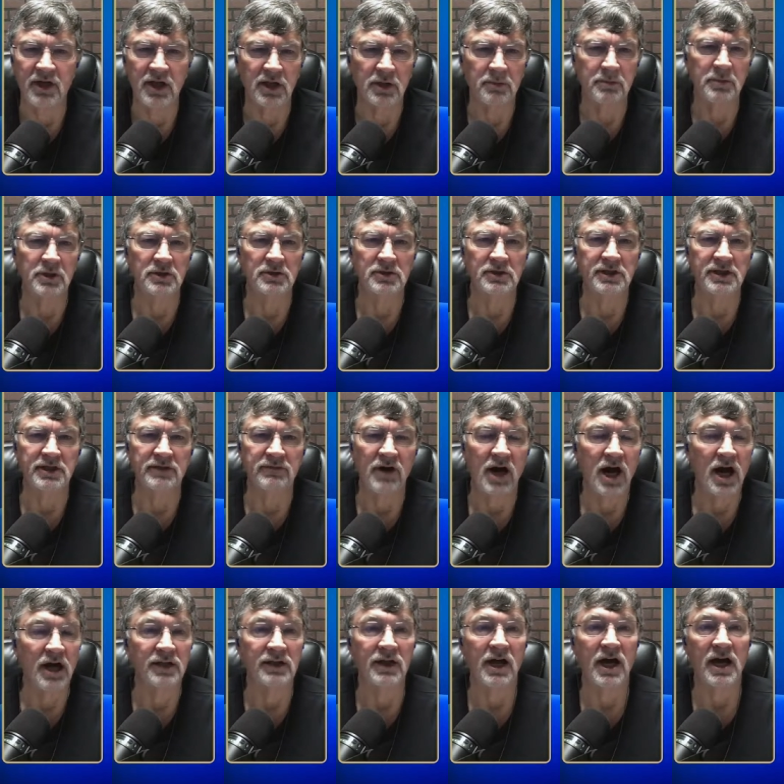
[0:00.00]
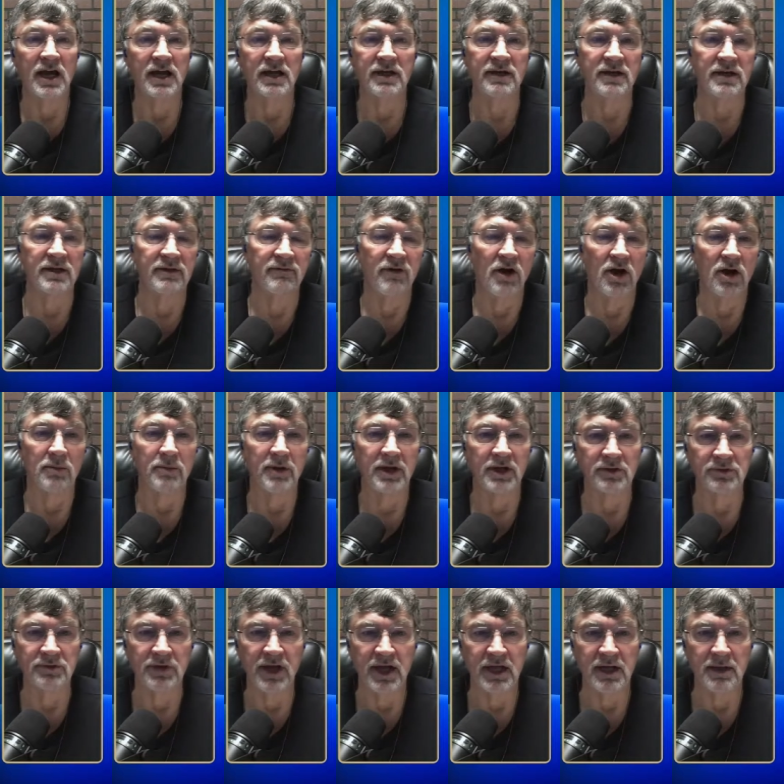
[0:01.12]
availability of online
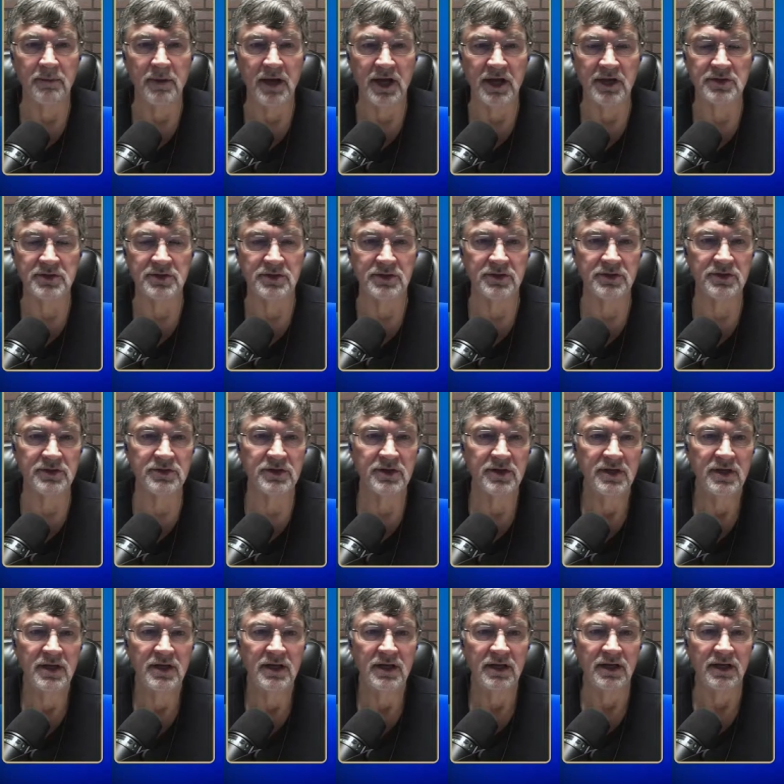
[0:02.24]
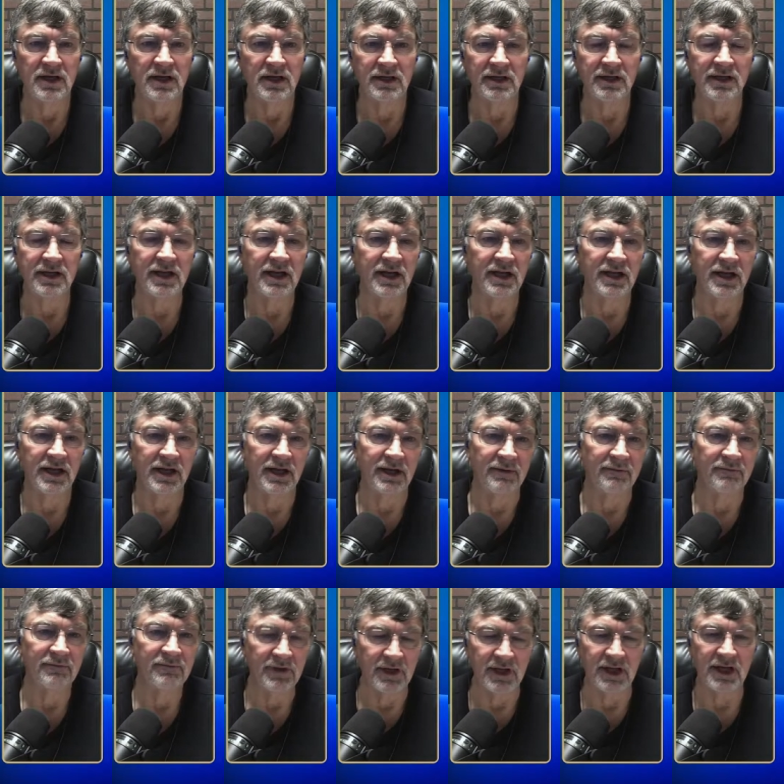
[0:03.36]
environmental databases, getting
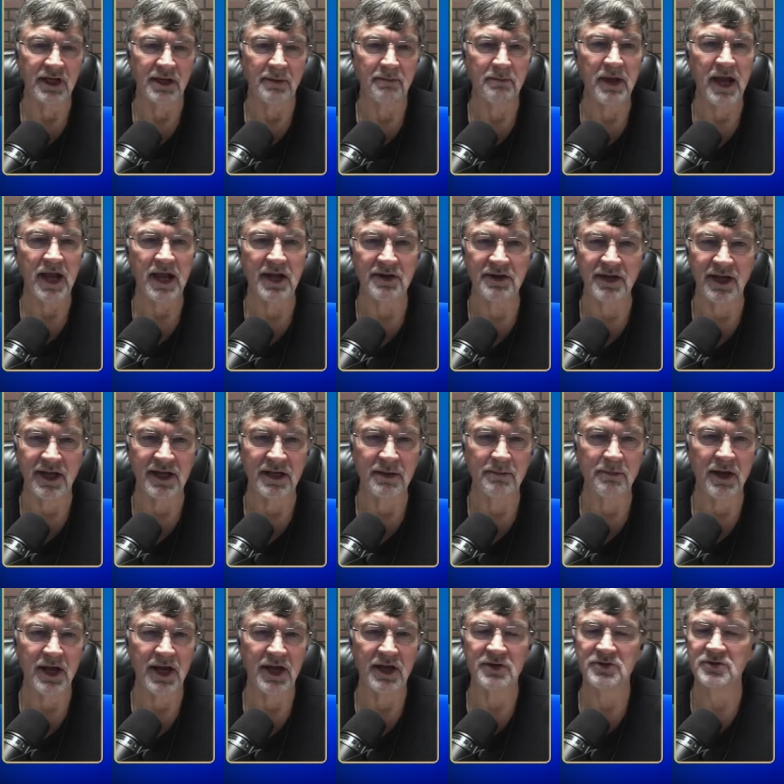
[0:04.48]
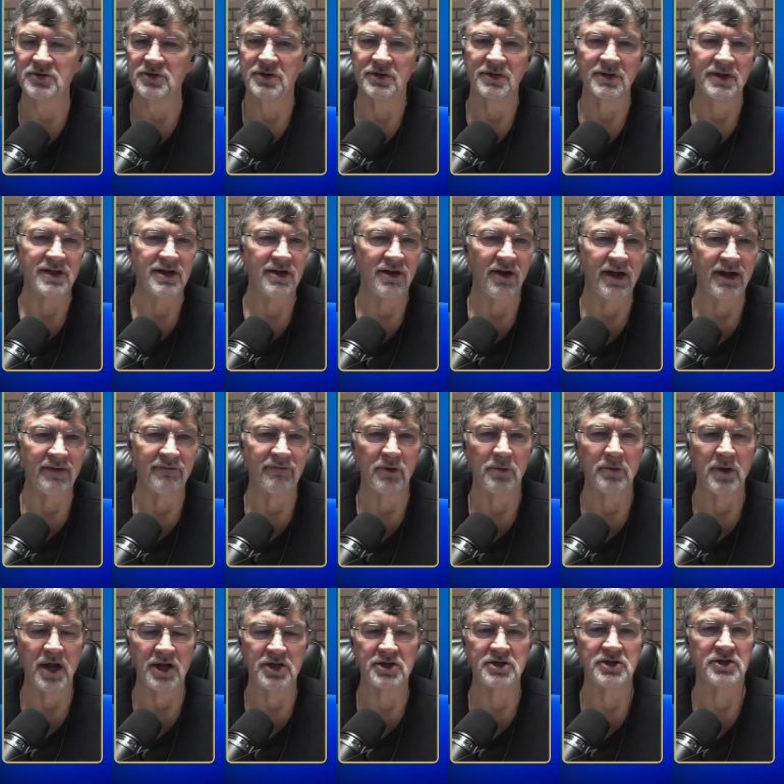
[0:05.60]
a paid database, the
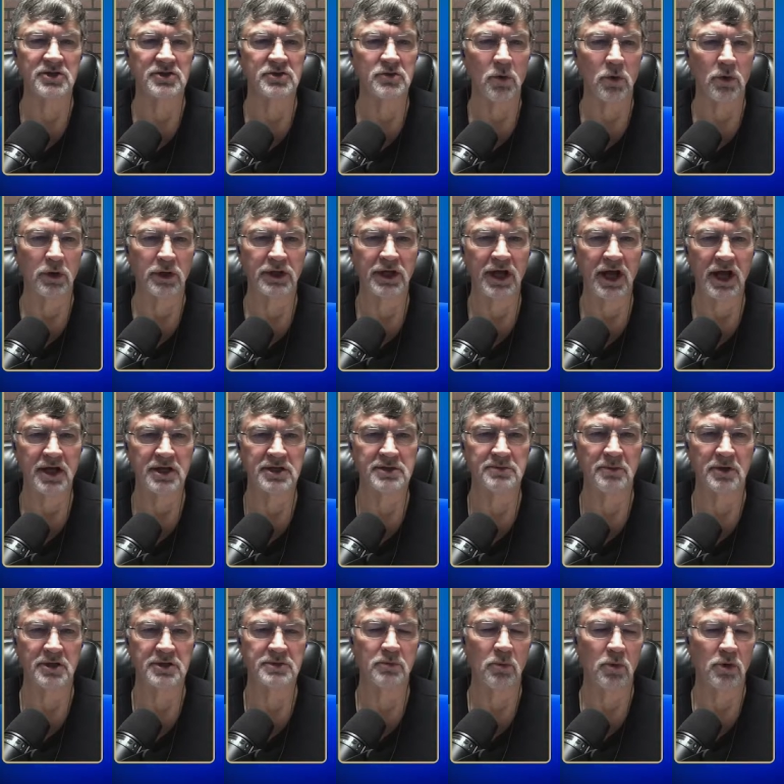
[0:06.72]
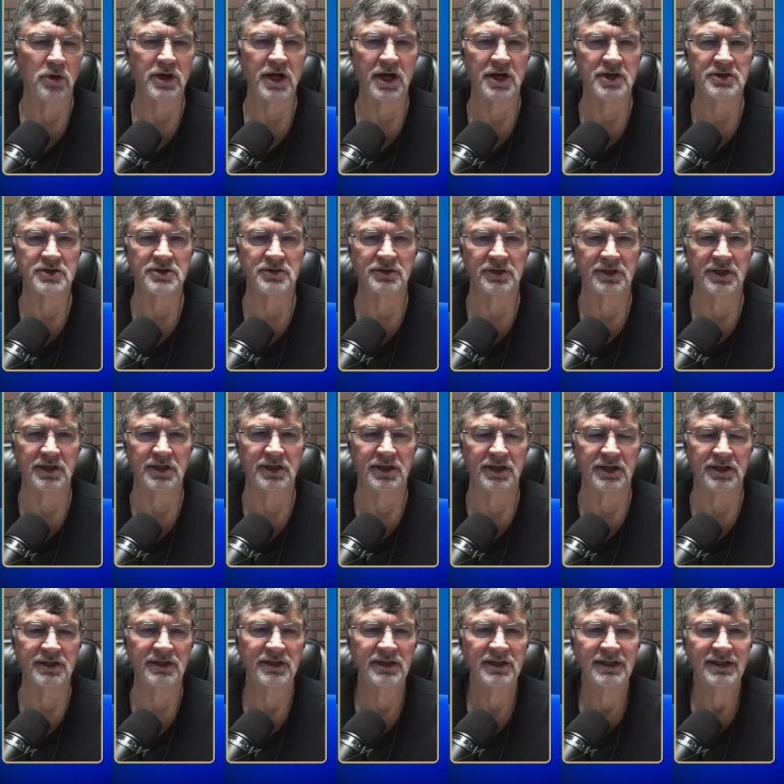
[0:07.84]
information is organized much more
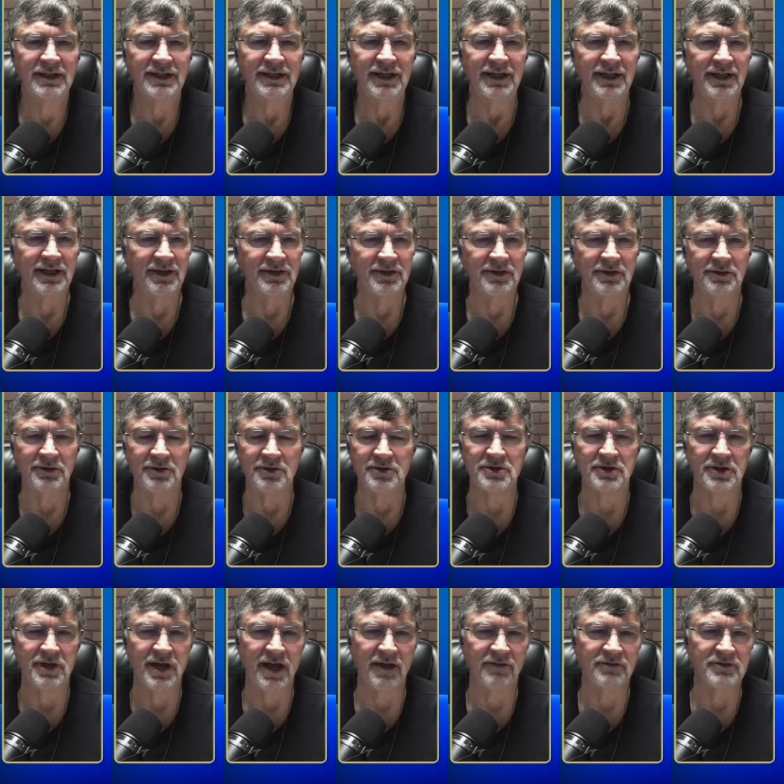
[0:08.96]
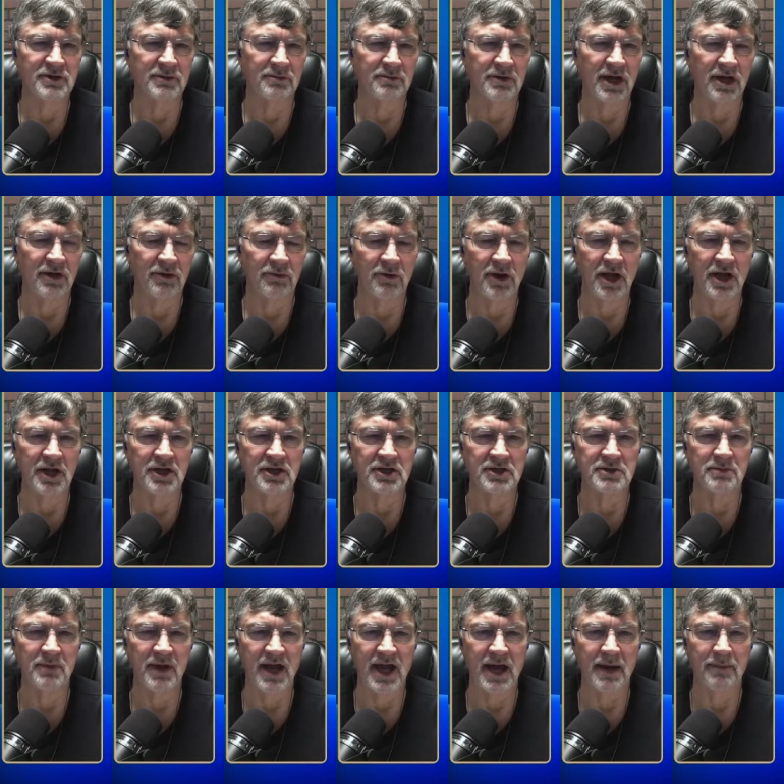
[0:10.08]
nicely, and you usually have some kind of
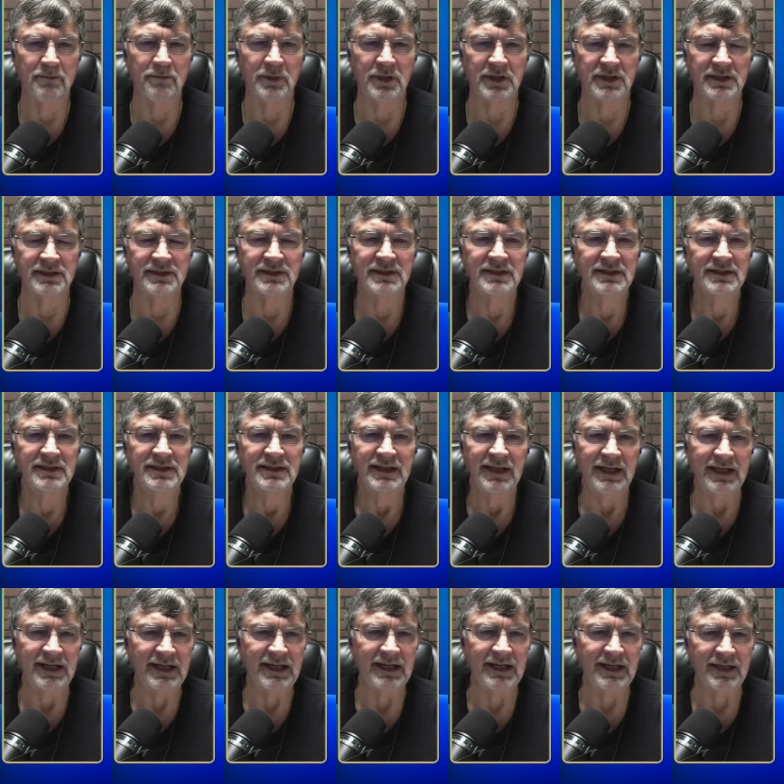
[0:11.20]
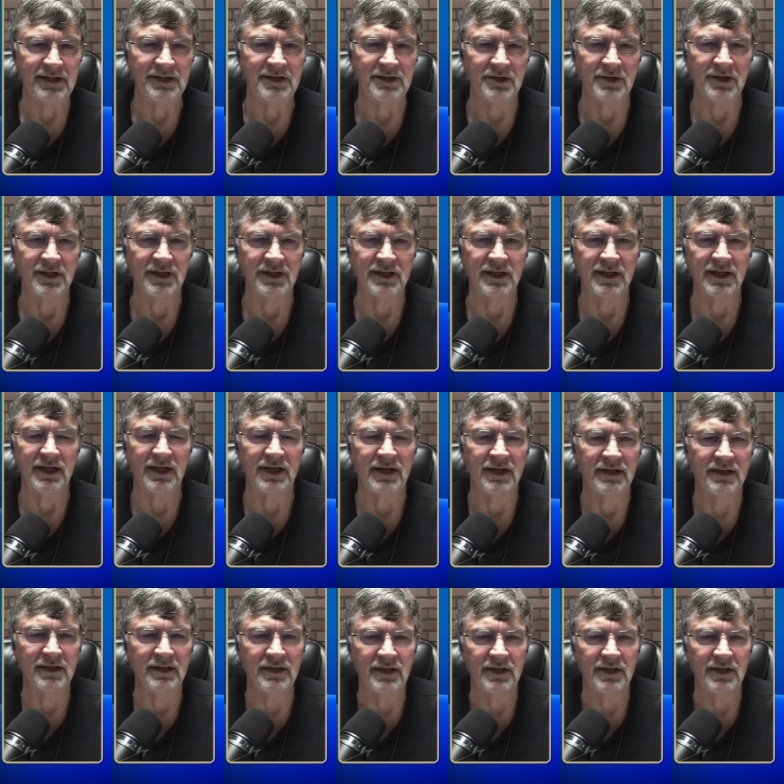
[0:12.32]
radius map, and you can